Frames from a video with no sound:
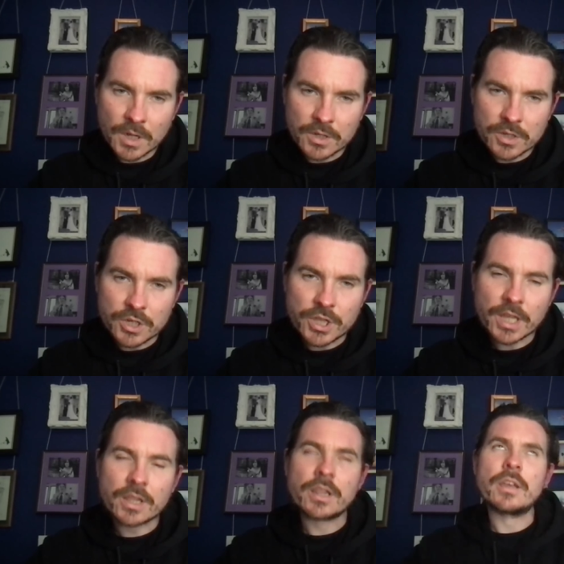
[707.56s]
So do you
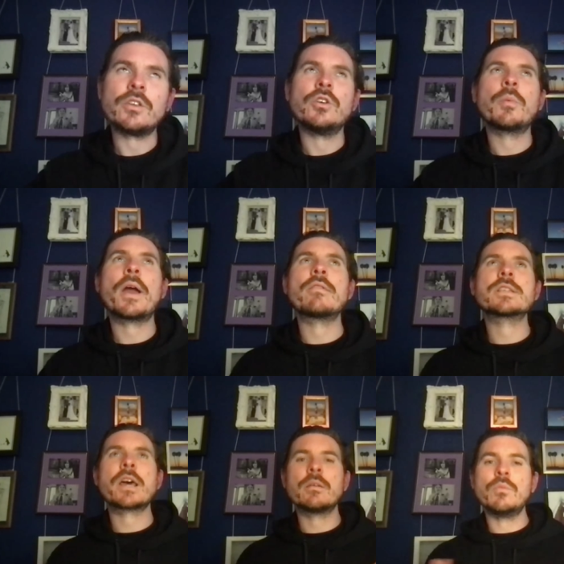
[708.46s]
think that they, your
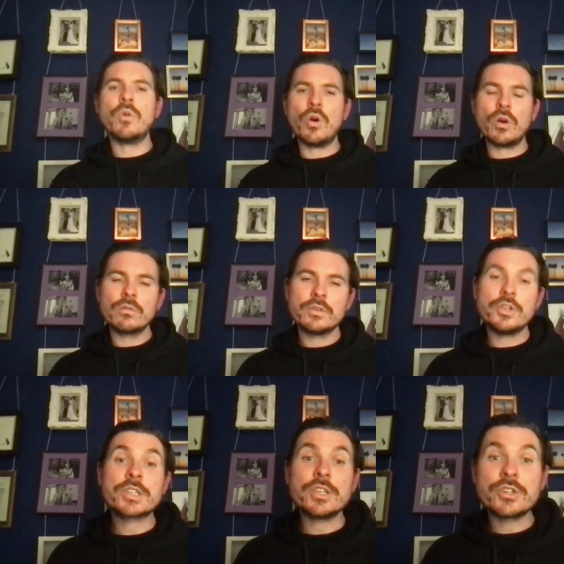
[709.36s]
parents had a more... You,
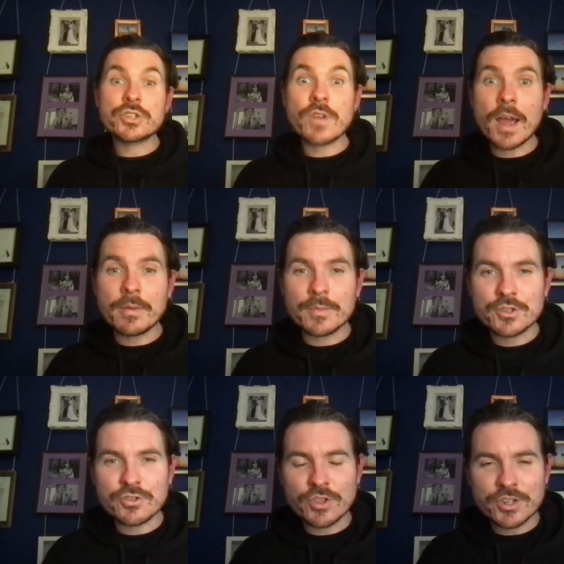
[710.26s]
you describe them
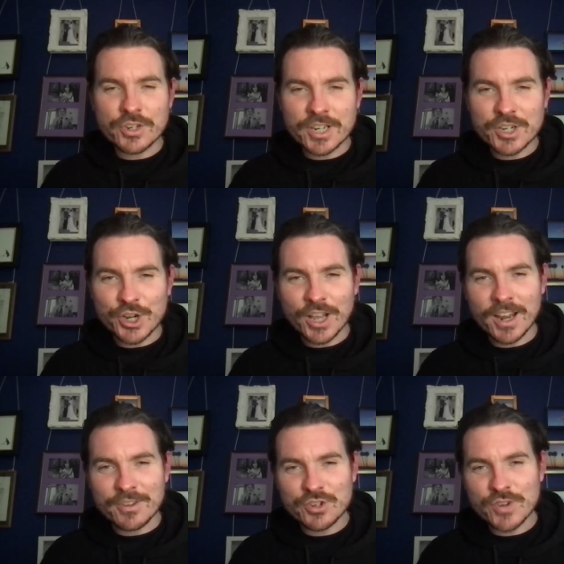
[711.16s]
as the traditional
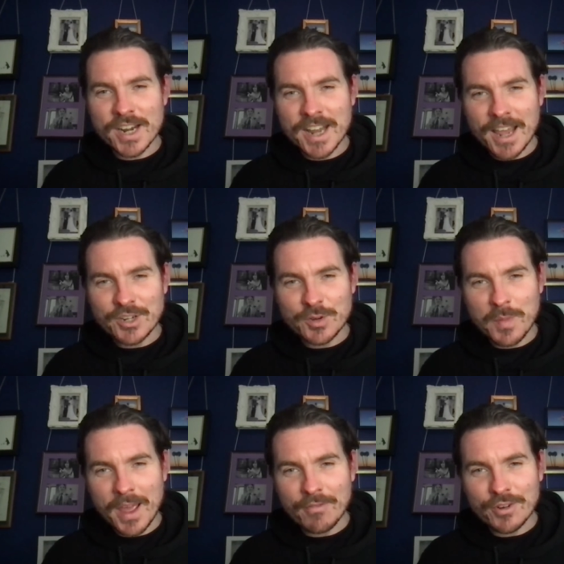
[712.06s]
kind of strict Asian
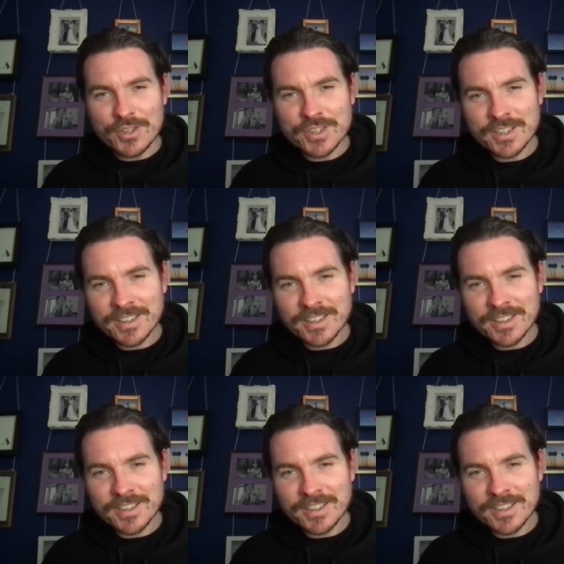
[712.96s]
parents.